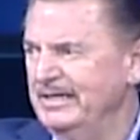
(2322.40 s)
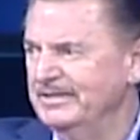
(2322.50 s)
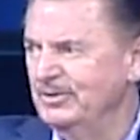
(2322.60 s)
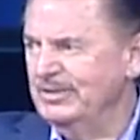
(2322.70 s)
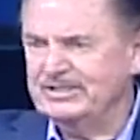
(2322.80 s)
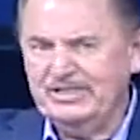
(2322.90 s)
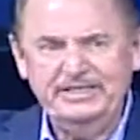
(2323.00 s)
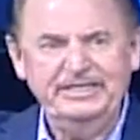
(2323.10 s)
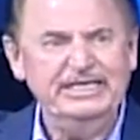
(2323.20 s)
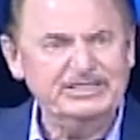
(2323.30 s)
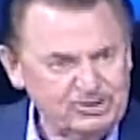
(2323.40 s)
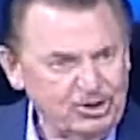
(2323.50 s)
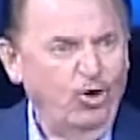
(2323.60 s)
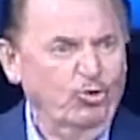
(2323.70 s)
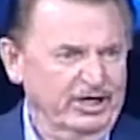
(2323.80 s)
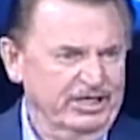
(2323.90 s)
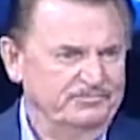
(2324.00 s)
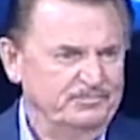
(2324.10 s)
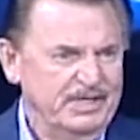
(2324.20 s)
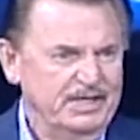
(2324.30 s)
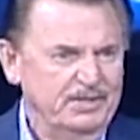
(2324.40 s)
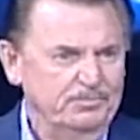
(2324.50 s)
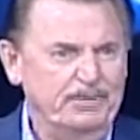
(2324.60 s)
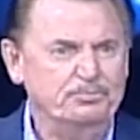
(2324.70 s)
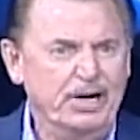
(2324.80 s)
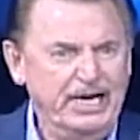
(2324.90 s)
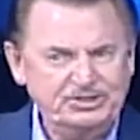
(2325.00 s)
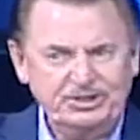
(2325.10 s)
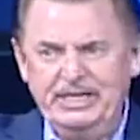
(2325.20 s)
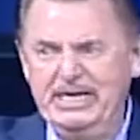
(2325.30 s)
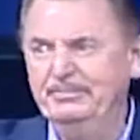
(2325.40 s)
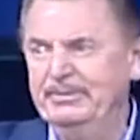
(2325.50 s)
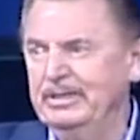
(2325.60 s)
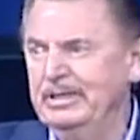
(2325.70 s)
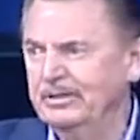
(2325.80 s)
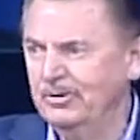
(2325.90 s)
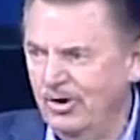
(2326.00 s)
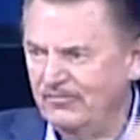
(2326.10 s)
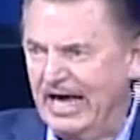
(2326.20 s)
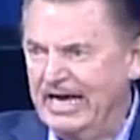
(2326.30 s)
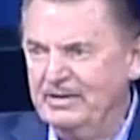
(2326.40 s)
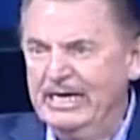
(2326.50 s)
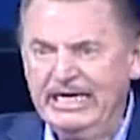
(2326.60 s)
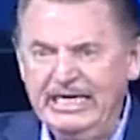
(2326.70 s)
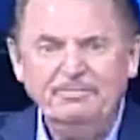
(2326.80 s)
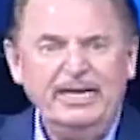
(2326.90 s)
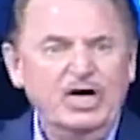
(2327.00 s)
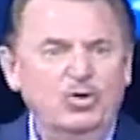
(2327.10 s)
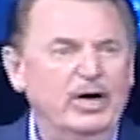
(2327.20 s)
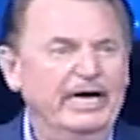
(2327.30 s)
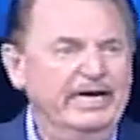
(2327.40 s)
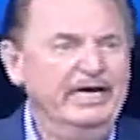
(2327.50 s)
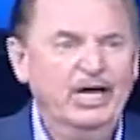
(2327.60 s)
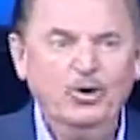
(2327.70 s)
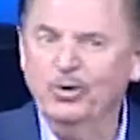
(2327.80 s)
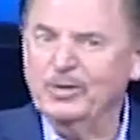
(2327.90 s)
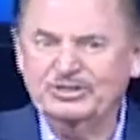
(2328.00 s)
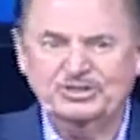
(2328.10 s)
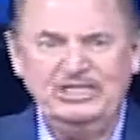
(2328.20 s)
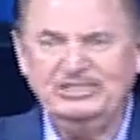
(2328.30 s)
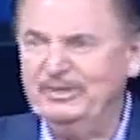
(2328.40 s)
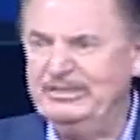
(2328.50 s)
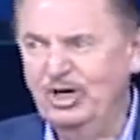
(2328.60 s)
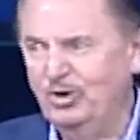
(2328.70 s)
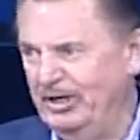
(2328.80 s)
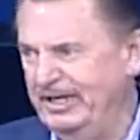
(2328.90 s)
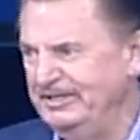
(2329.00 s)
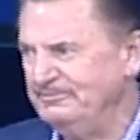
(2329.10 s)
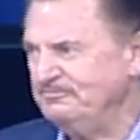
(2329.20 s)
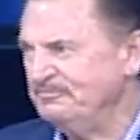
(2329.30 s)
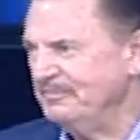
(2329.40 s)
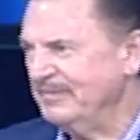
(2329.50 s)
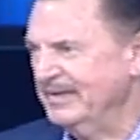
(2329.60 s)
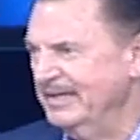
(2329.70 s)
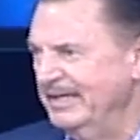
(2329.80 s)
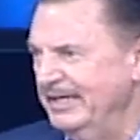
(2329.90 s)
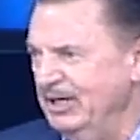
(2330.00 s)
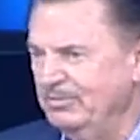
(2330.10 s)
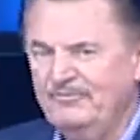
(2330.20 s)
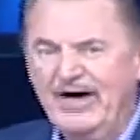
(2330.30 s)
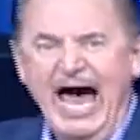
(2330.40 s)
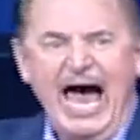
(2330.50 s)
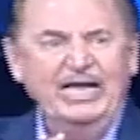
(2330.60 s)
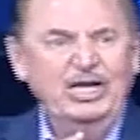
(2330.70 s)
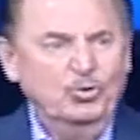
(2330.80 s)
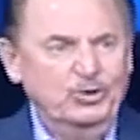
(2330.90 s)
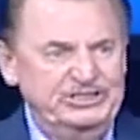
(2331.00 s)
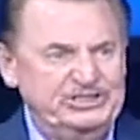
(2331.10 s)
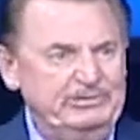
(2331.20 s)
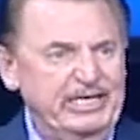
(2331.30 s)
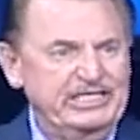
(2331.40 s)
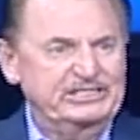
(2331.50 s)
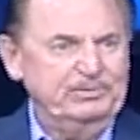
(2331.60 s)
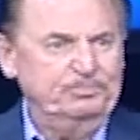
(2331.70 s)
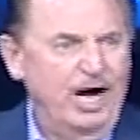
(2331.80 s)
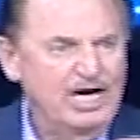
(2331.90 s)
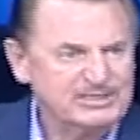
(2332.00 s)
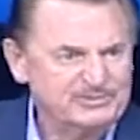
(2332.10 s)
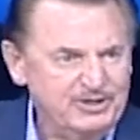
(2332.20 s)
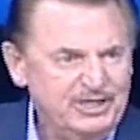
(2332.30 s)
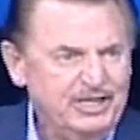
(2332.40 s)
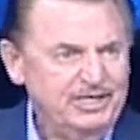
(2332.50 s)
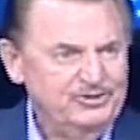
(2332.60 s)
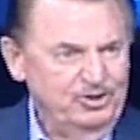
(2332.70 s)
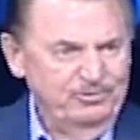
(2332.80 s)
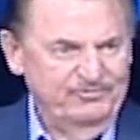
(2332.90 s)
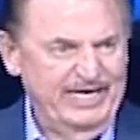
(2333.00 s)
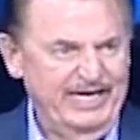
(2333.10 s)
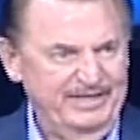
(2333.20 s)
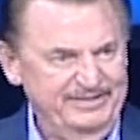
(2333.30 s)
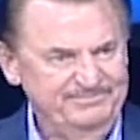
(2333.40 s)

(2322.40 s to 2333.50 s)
So let's get into his glory by praising him and glorify him. He'll make a way where there seems to be no way. He'll provide when it seems like it's impossible to provide.